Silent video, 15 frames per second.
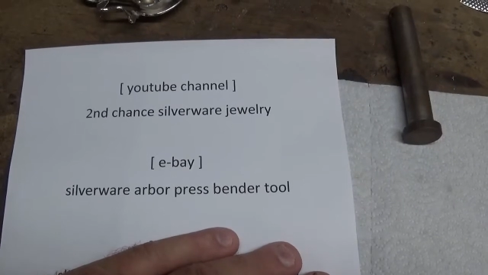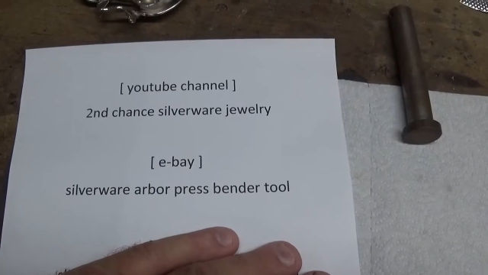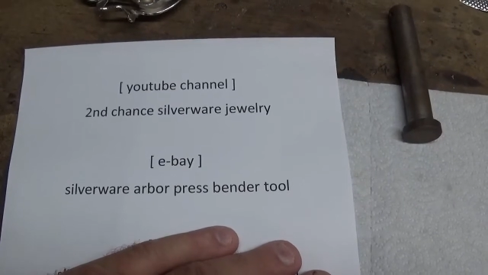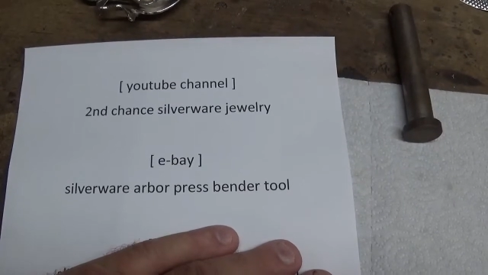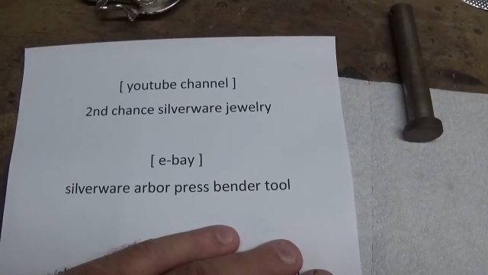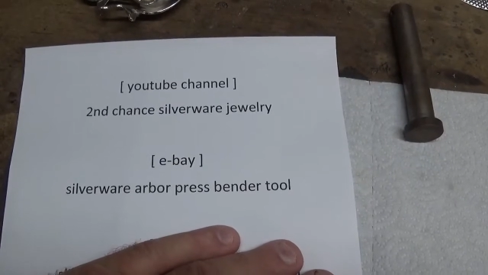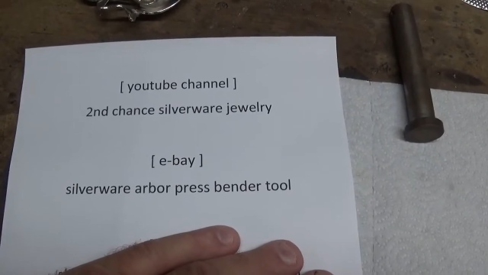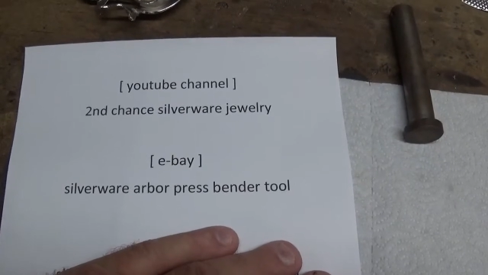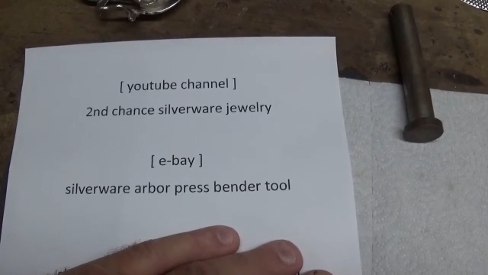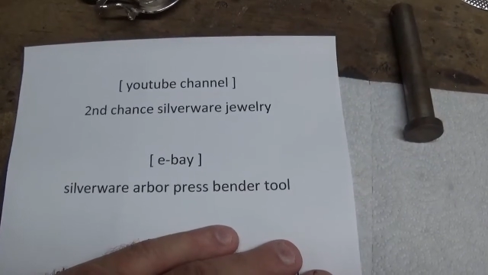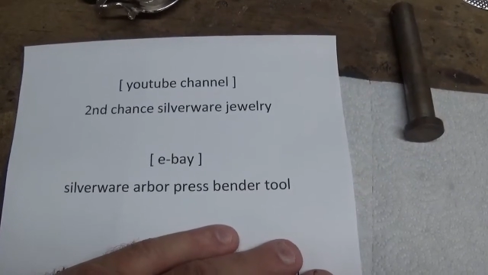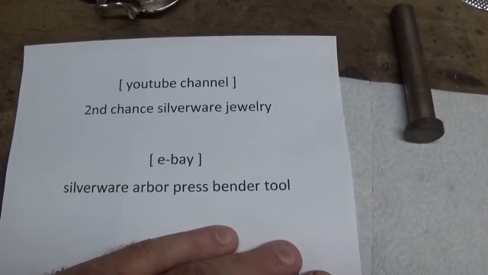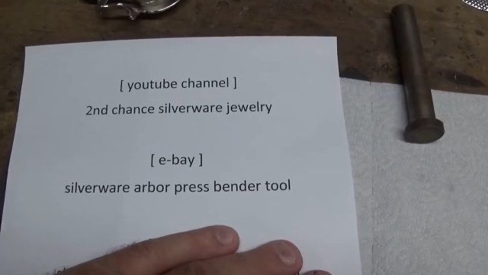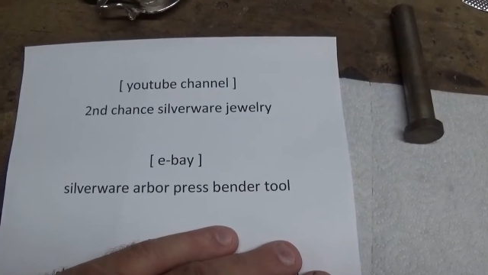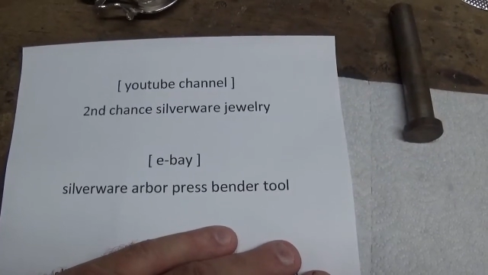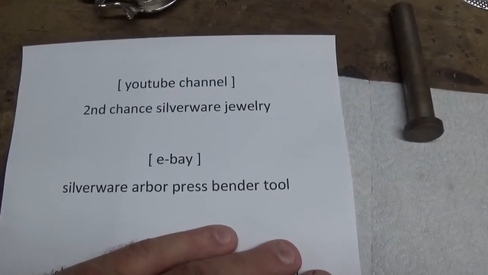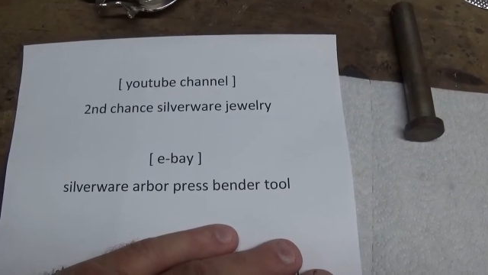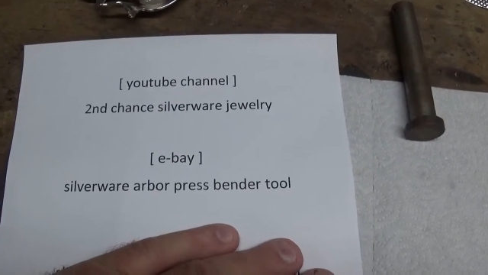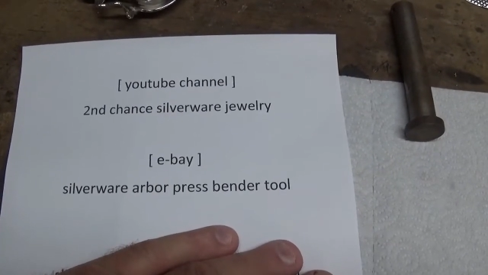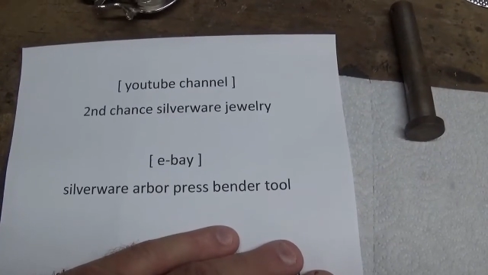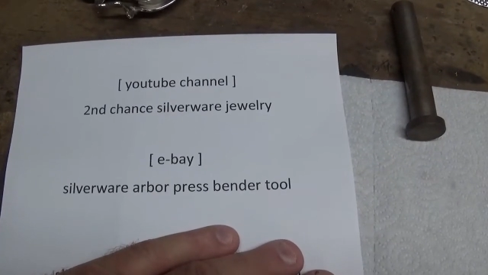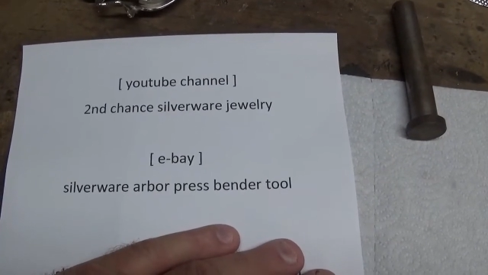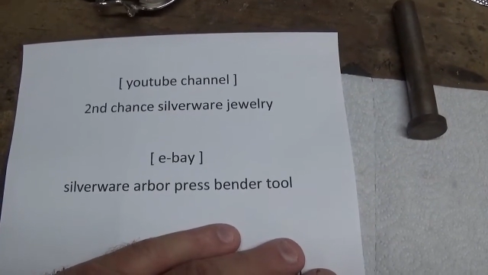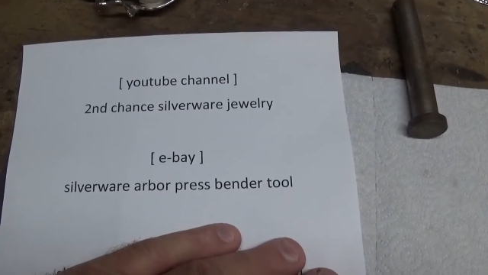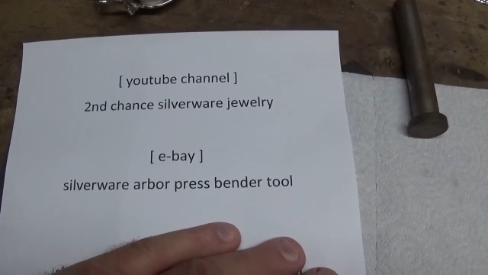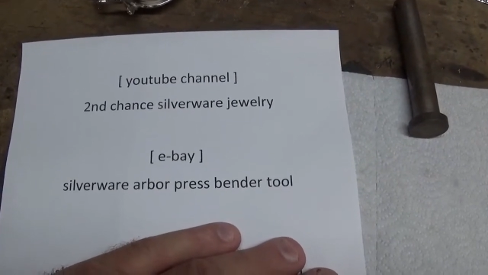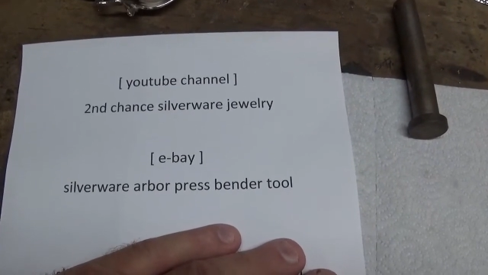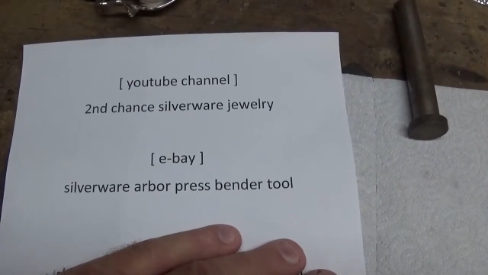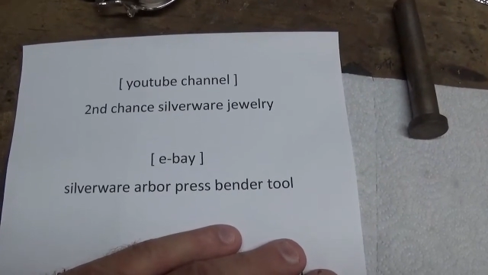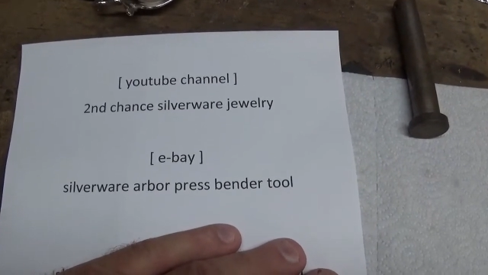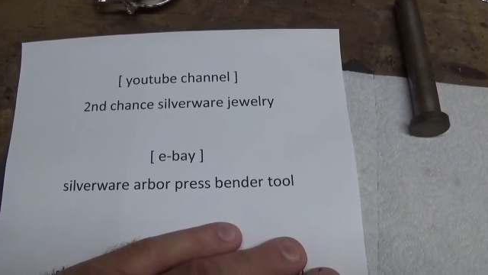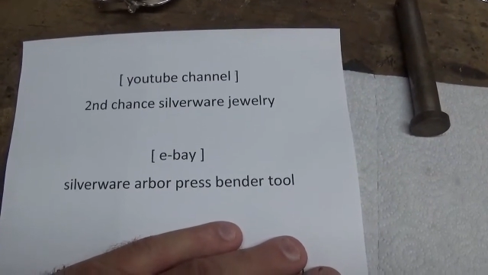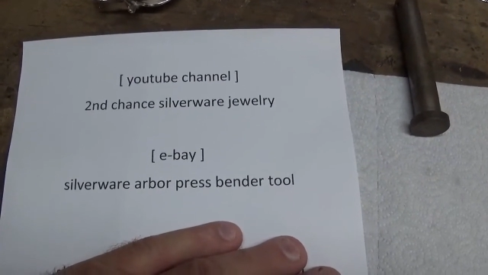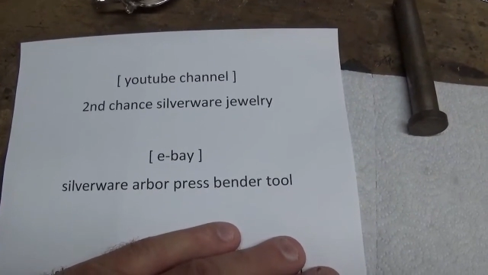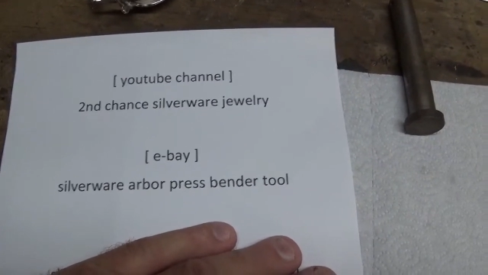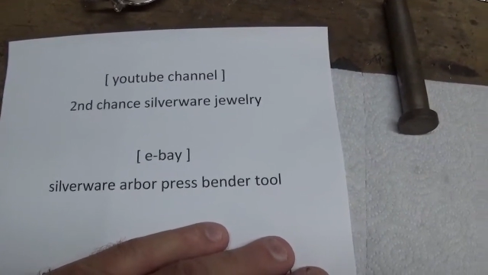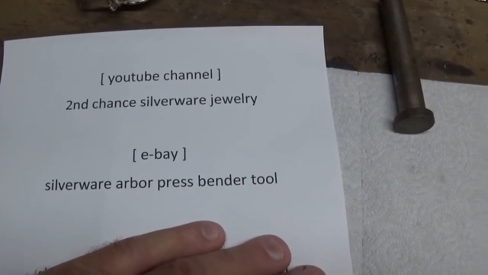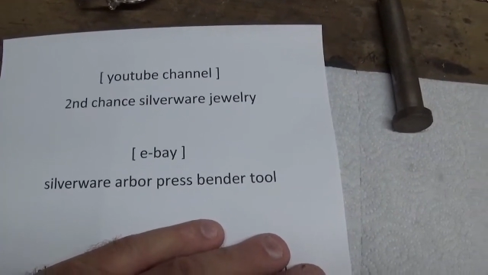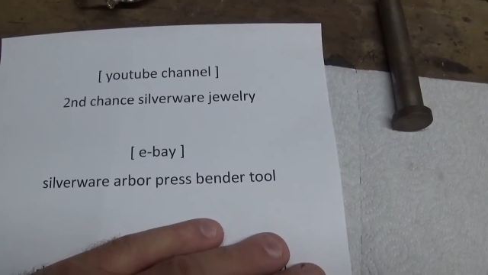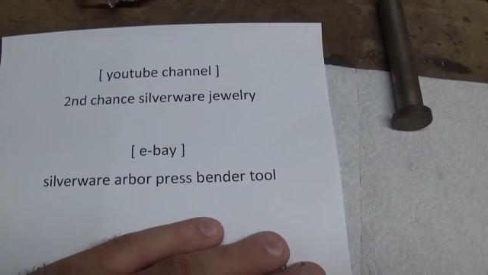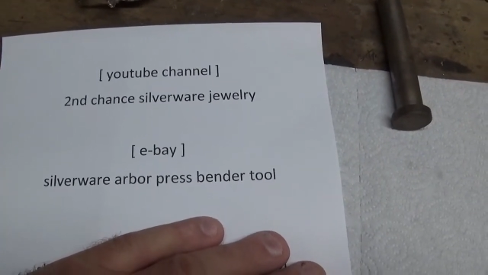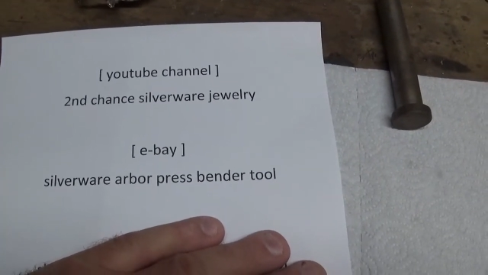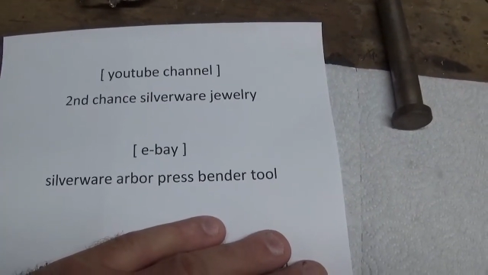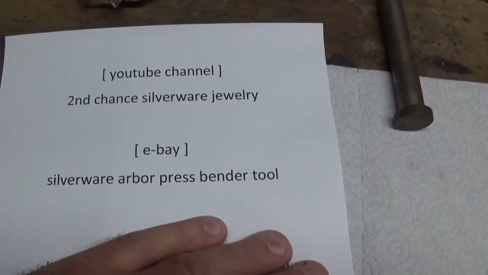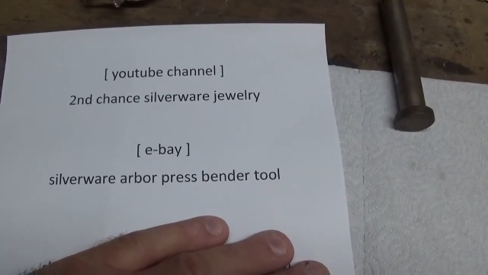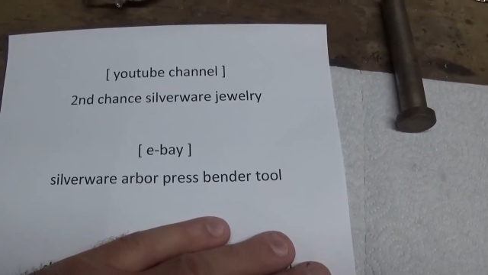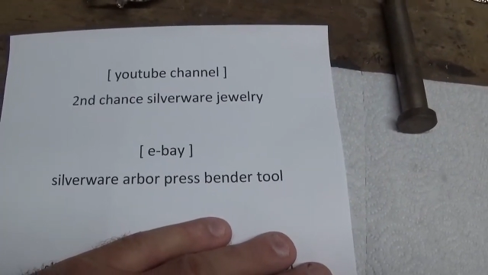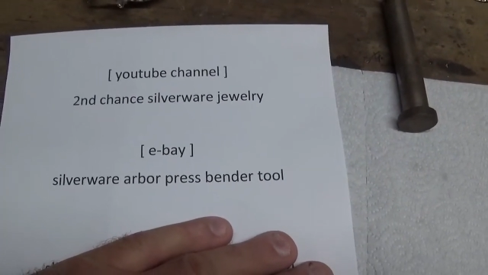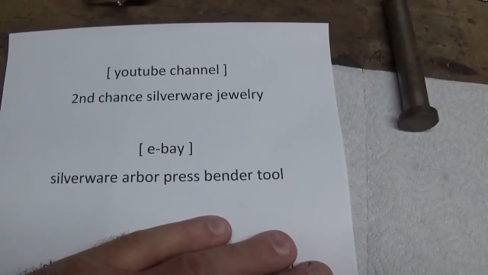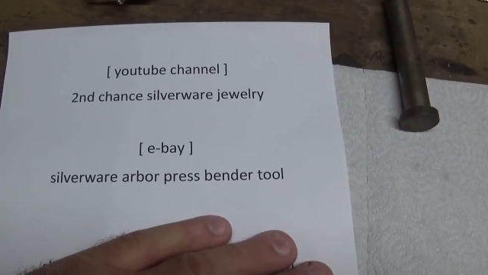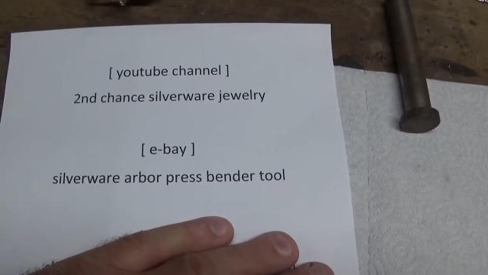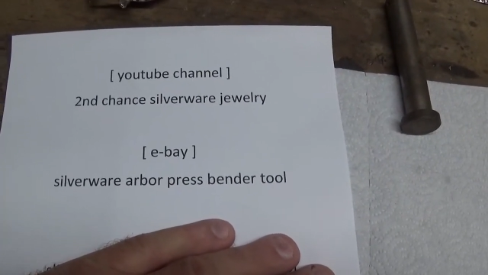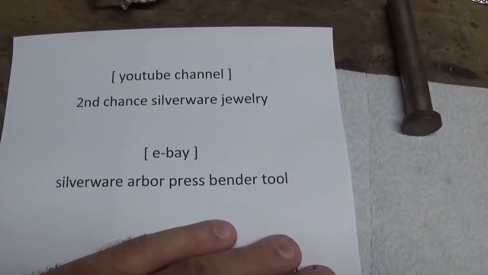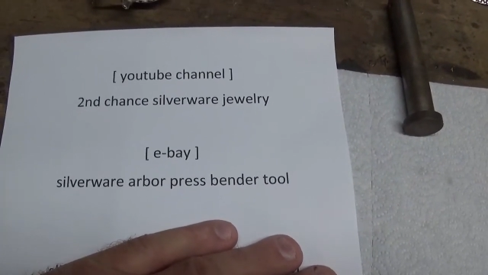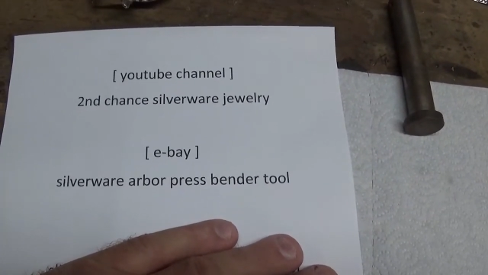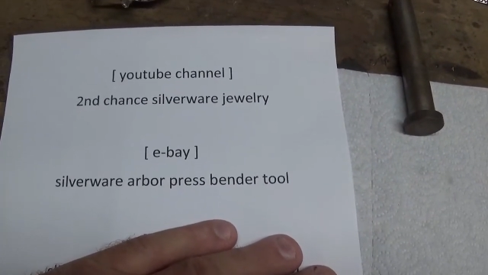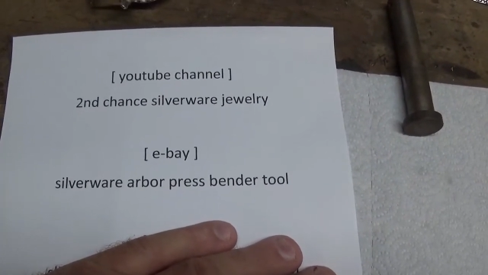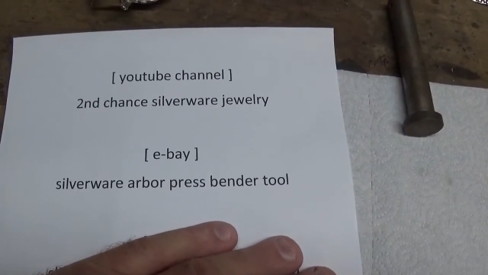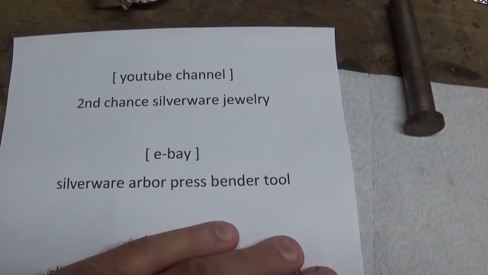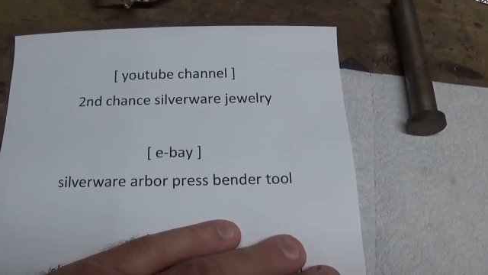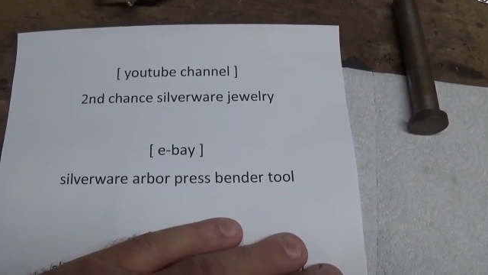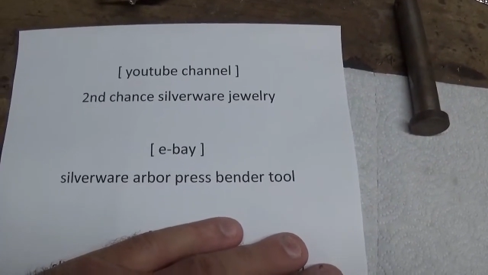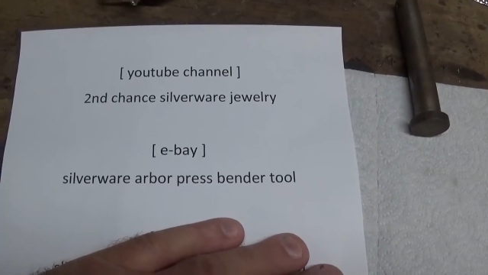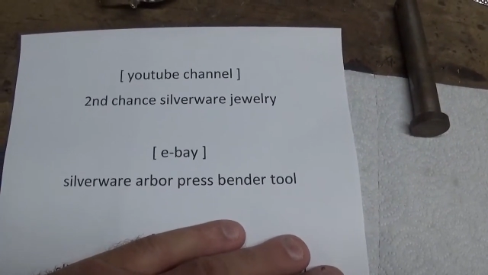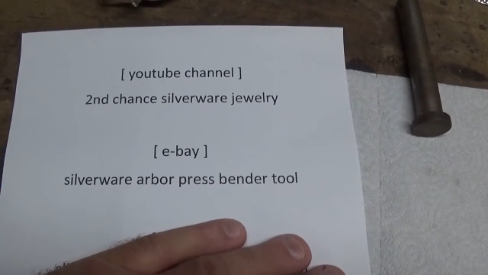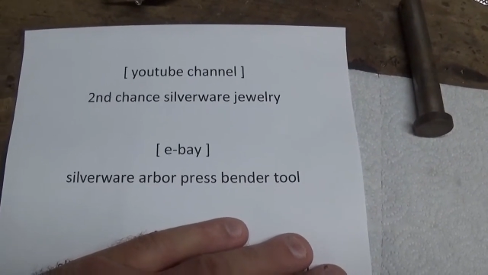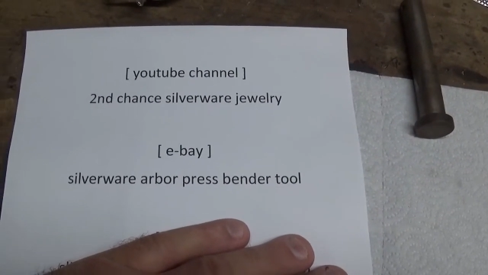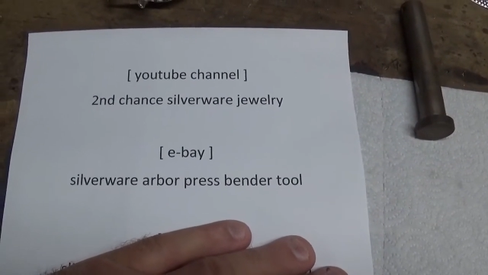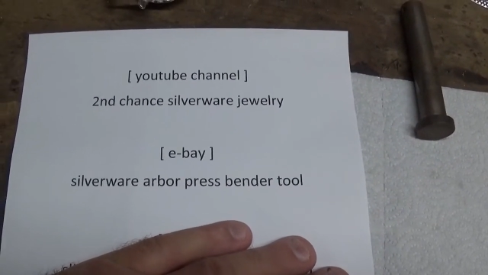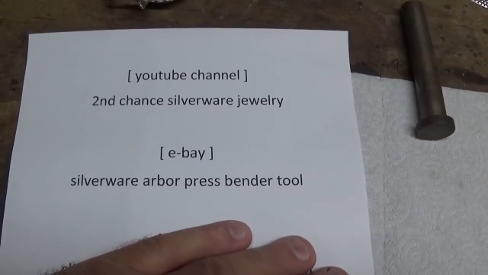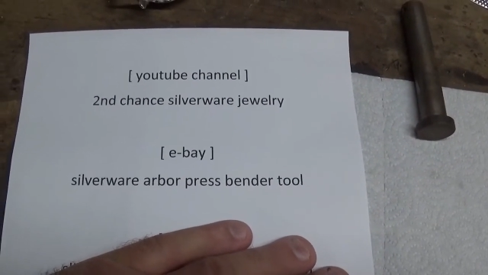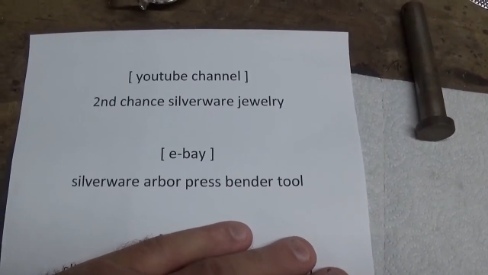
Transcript: Nobody's mouth can be seen.